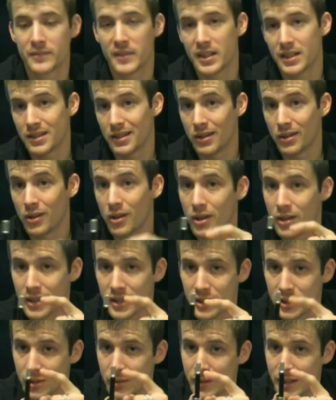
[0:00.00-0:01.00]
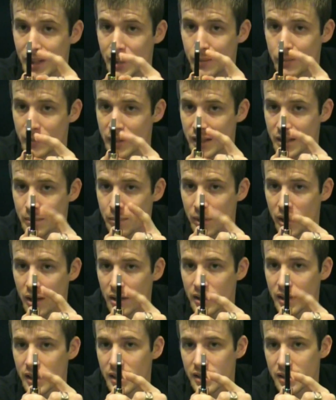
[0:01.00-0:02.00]
as long as you keep this
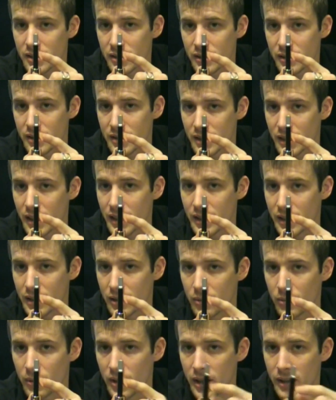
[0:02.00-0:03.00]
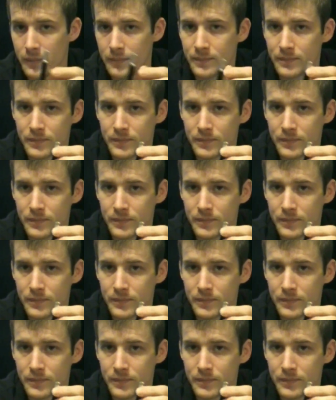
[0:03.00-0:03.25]
polyester inside of here wet.